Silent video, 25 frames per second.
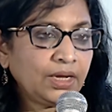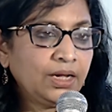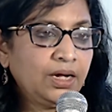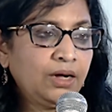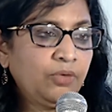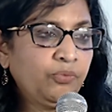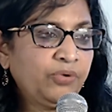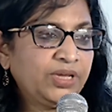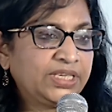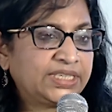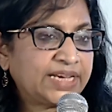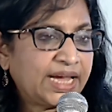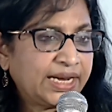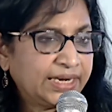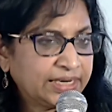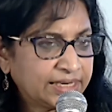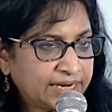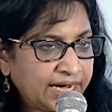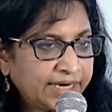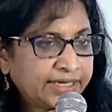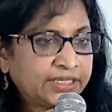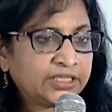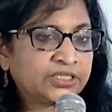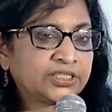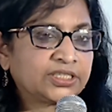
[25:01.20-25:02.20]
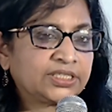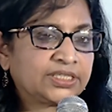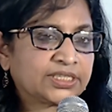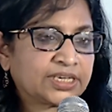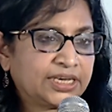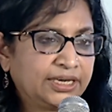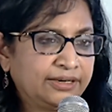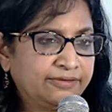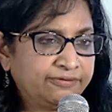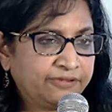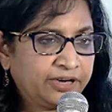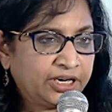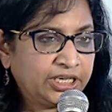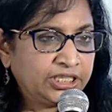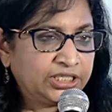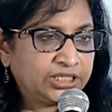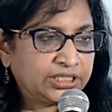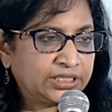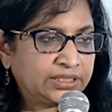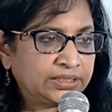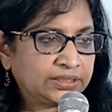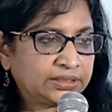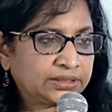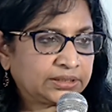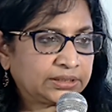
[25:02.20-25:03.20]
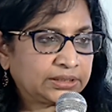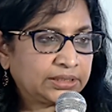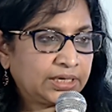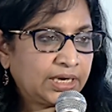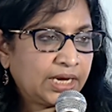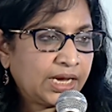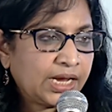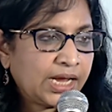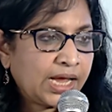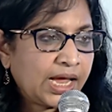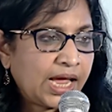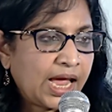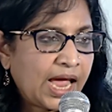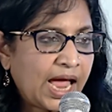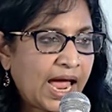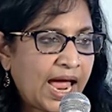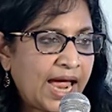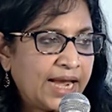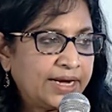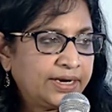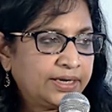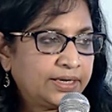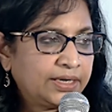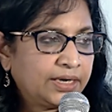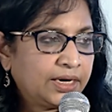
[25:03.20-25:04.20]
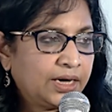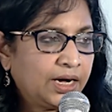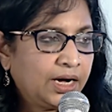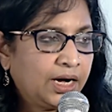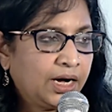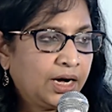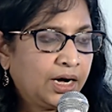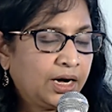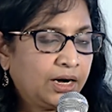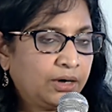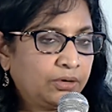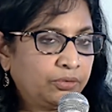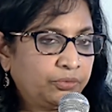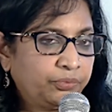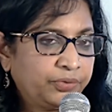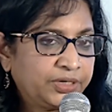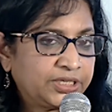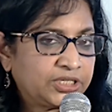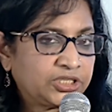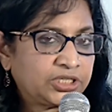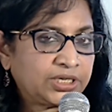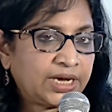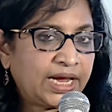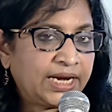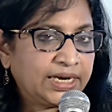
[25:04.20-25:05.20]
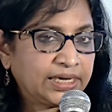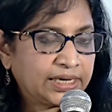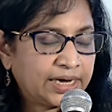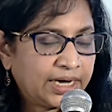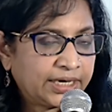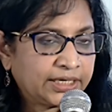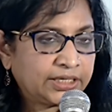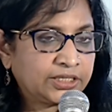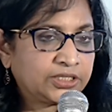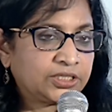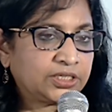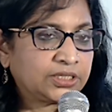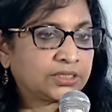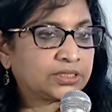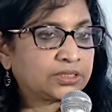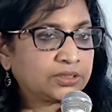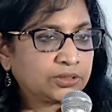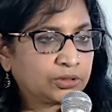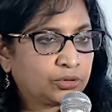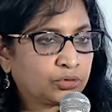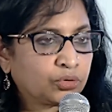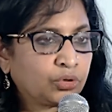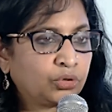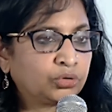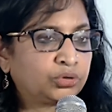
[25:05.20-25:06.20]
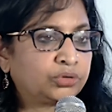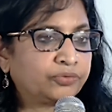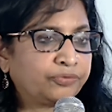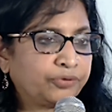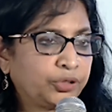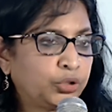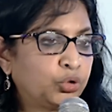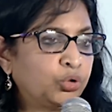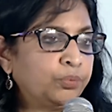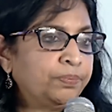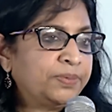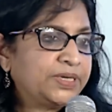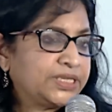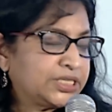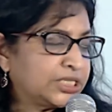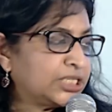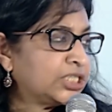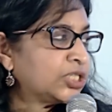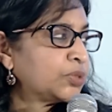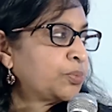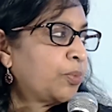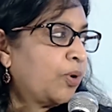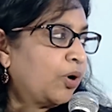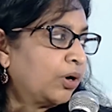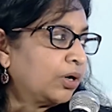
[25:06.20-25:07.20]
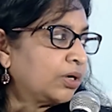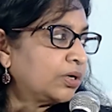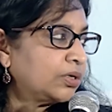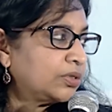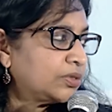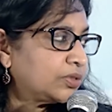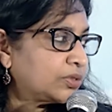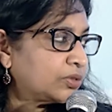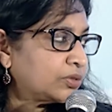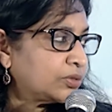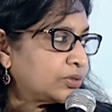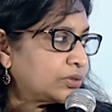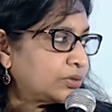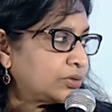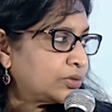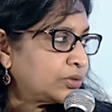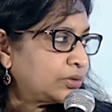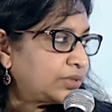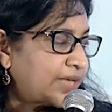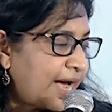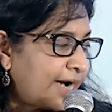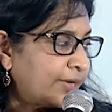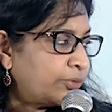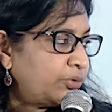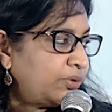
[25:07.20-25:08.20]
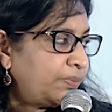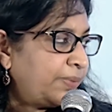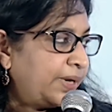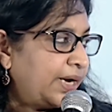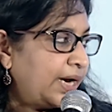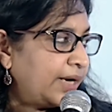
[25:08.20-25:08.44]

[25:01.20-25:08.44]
which encourages convergence, and which encourages the growth of new business models. So that will be